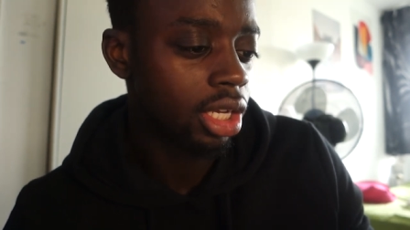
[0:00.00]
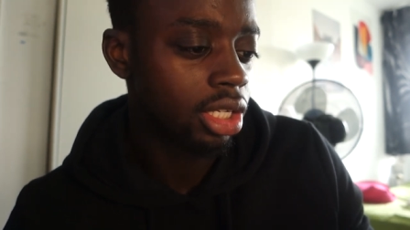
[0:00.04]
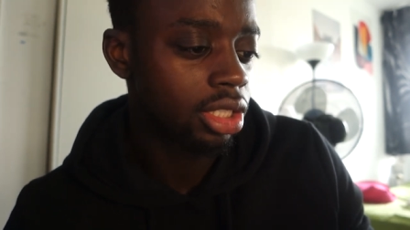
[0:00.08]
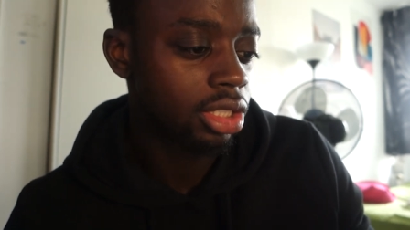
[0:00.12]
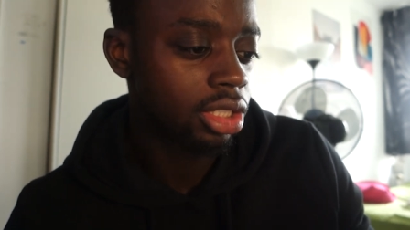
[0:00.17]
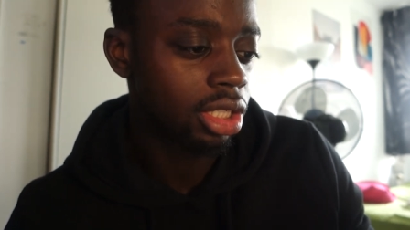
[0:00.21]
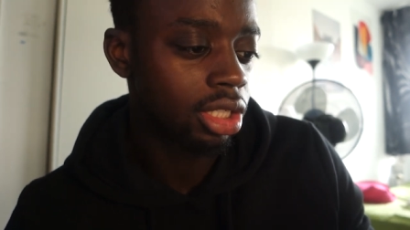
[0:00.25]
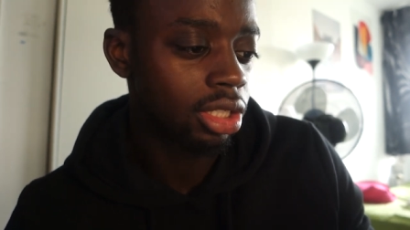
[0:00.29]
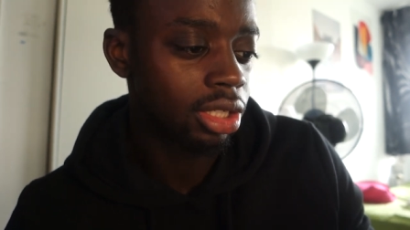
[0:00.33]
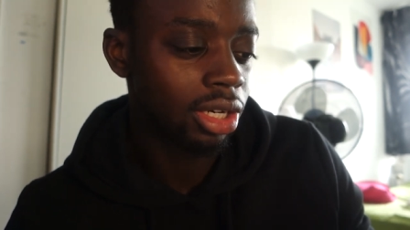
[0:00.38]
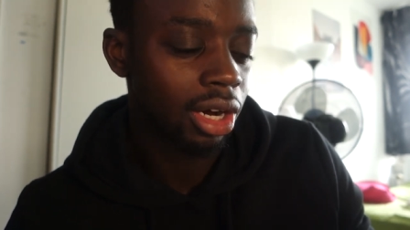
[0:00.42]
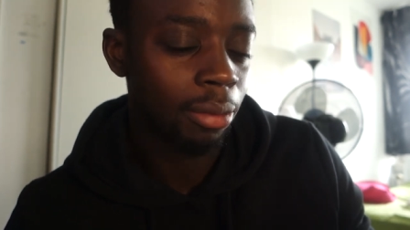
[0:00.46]

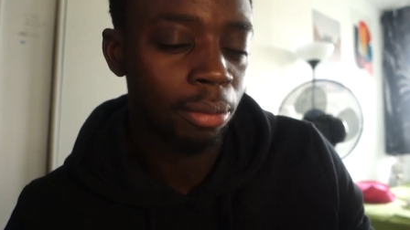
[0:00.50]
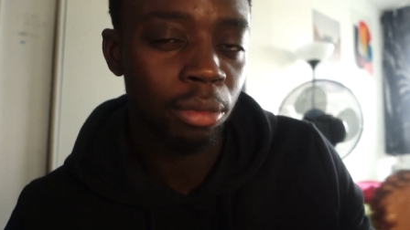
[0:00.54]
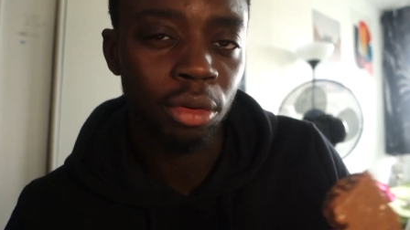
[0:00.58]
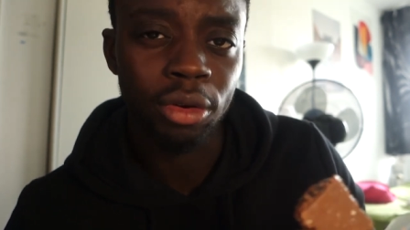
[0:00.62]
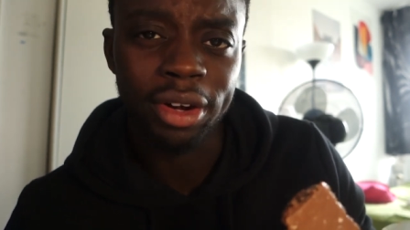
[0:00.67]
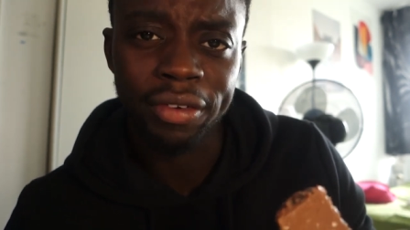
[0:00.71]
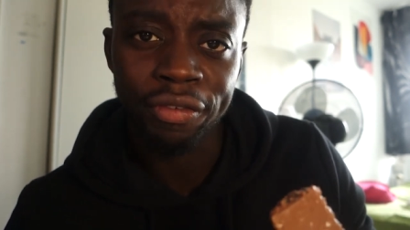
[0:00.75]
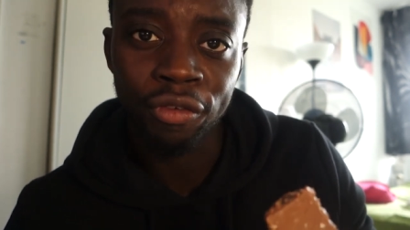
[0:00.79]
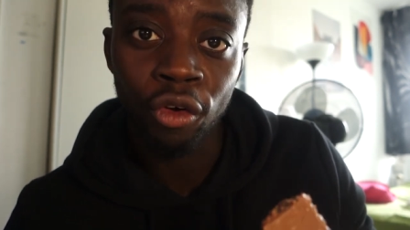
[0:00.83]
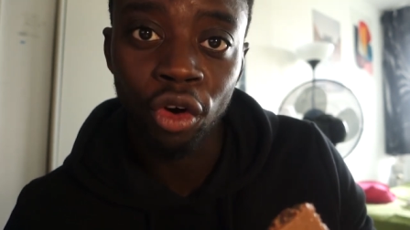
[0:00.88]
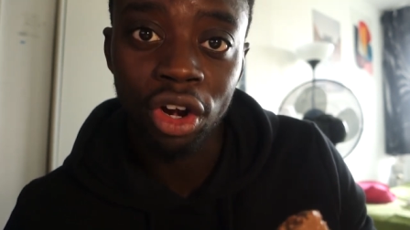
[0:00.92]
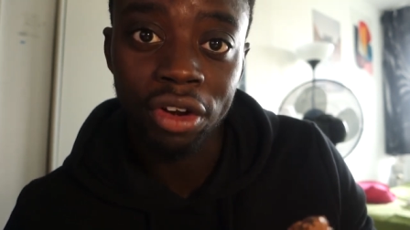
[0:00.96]
So I
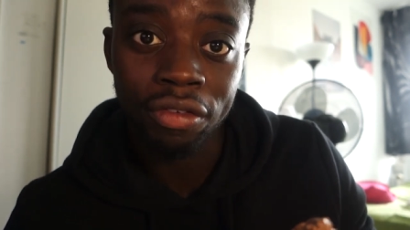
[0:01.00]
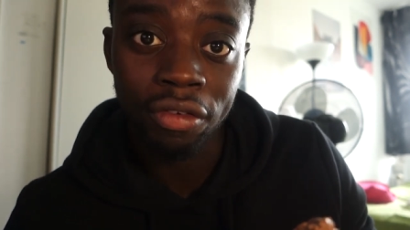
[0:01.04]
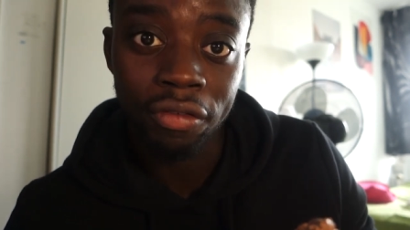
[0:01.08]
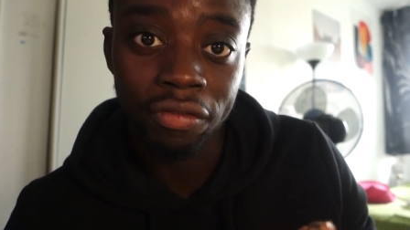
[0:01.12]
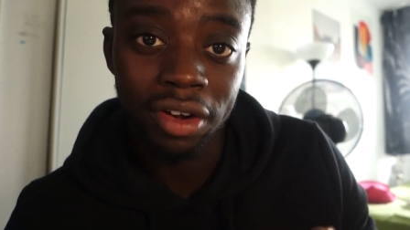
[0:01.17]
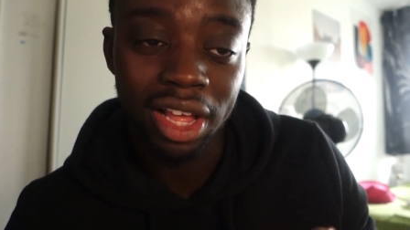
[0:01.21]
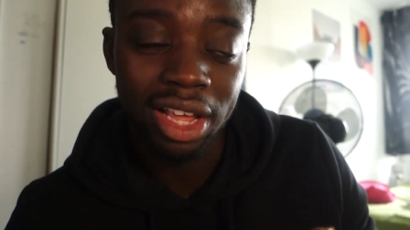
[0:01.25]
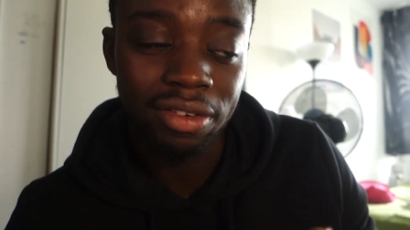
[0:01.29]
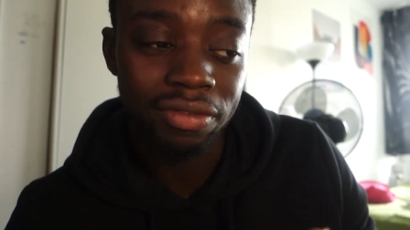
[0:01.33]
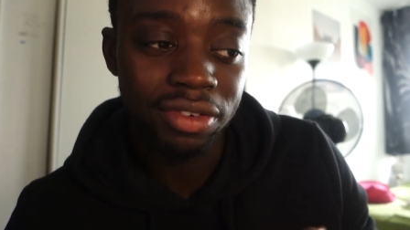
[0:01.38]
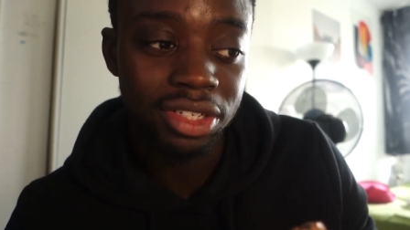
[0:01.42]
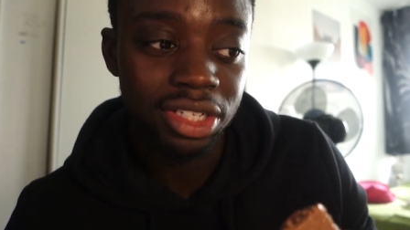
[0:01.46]
bought four different
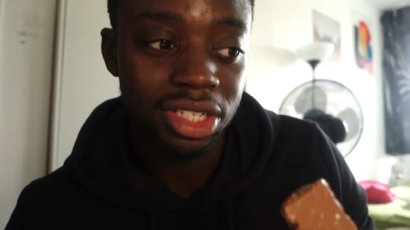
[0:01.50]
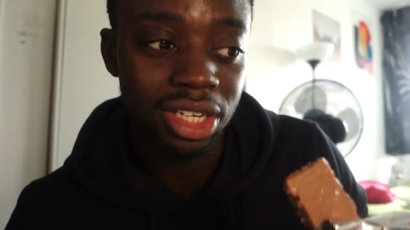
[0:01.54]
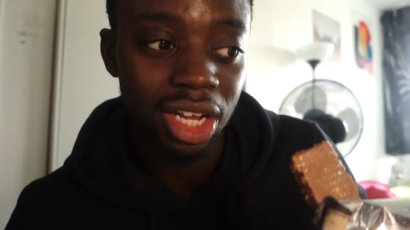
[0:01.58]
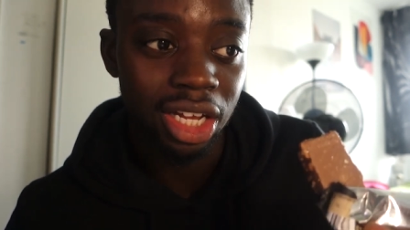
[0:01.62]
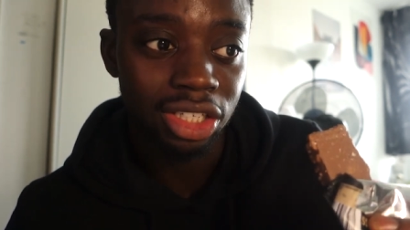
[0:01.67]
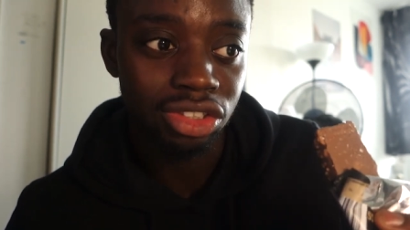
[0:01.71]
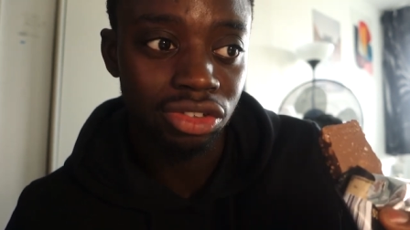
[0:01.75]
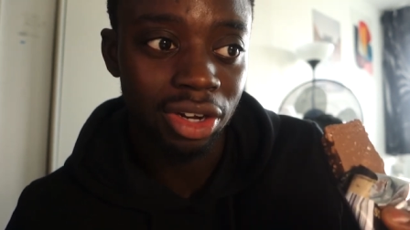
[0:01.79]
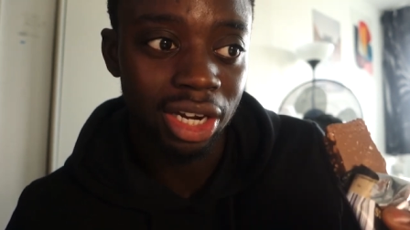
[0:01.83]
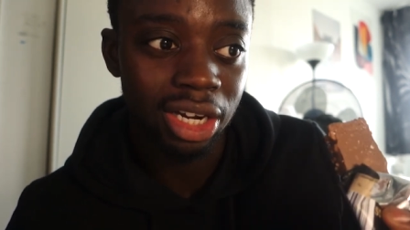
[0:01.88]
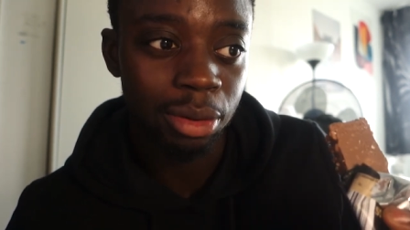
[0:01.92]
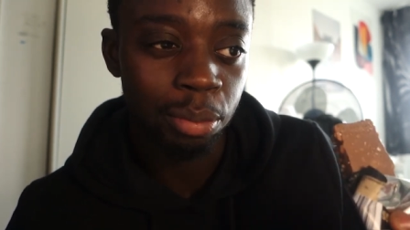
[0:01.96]
flavors.
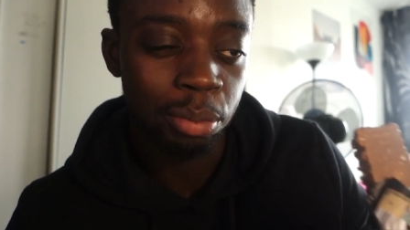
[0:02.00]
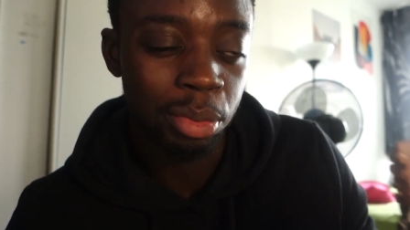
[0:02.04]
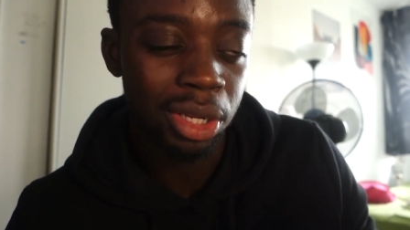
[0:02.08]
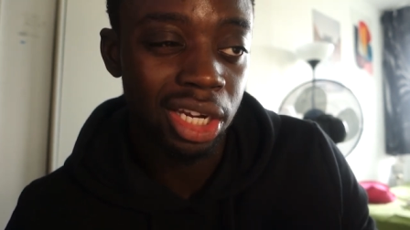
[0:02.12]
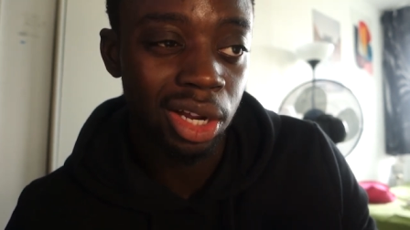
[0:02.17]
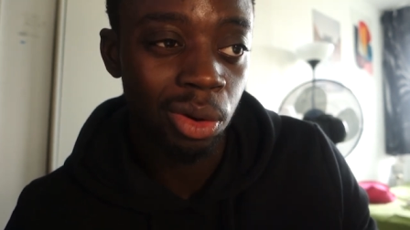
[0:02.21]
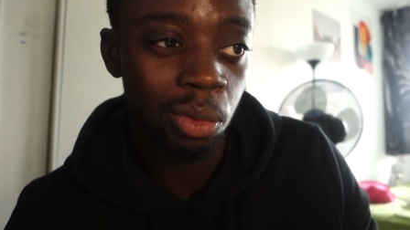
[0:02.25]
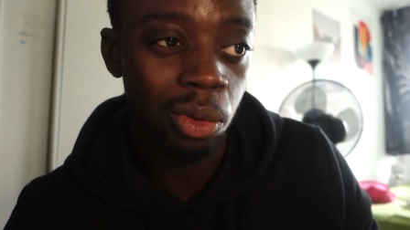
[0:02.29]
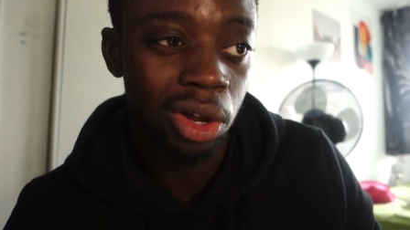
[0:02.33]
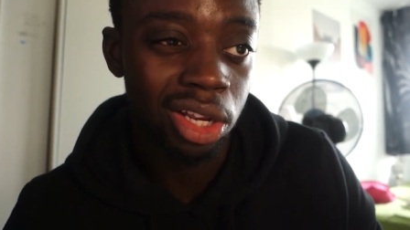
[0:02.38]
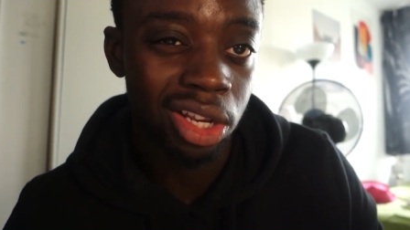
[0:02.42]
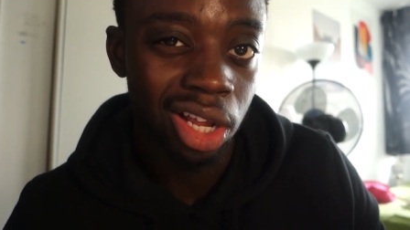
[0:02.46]
I tried the
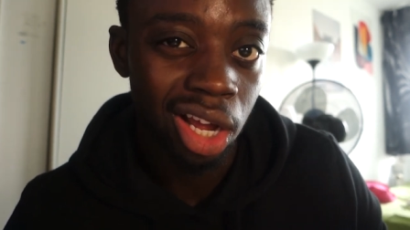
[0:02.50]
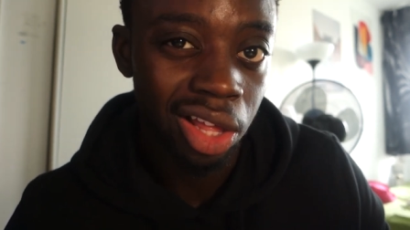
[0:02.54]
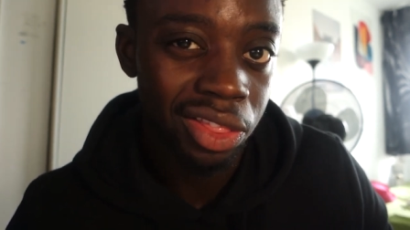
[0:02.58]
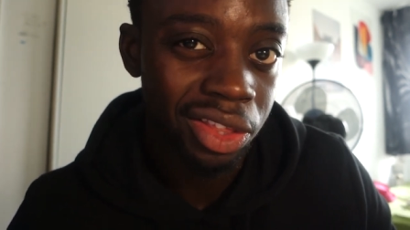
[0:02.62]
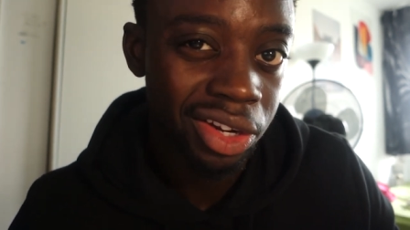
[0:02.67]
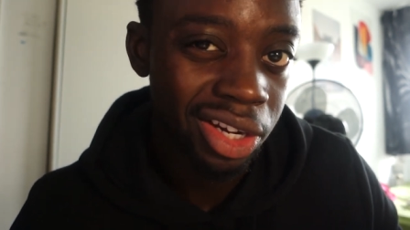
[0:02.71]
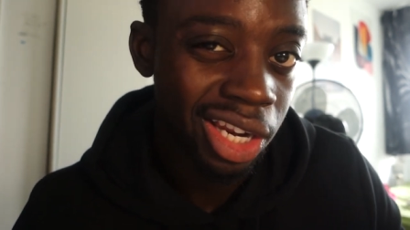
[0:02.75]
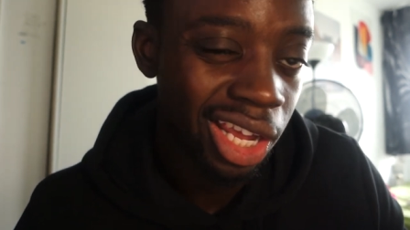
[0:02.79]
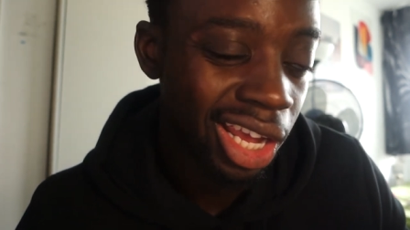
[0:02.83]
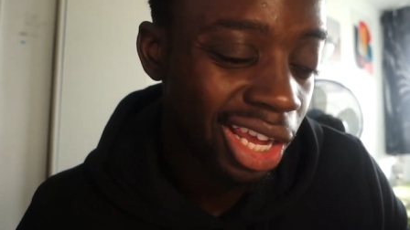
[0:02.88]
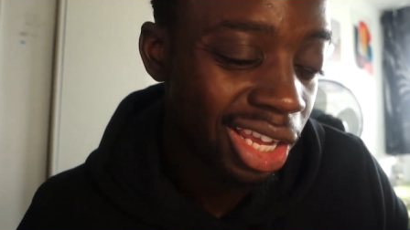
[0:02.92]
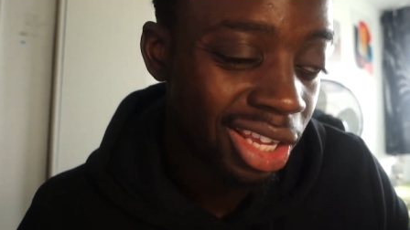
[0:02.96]
peanut one the
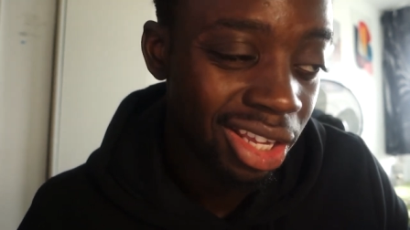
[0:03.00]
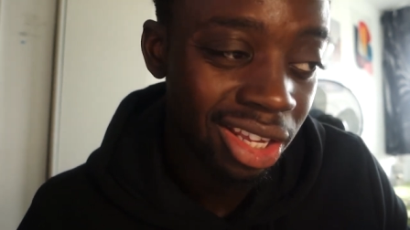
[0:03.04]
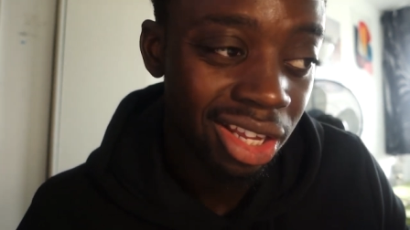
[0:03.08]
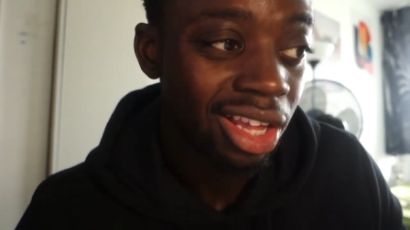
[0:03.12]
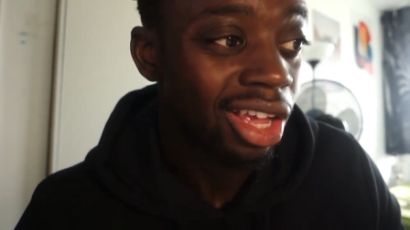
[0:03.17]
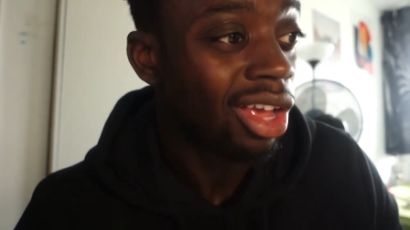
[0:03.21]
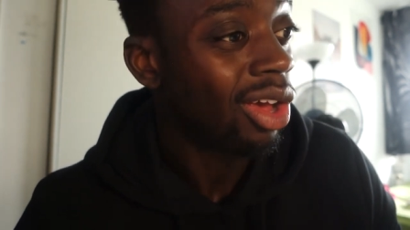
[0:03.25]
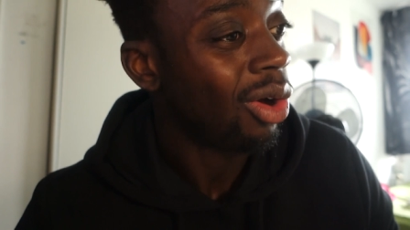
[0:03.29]
other day.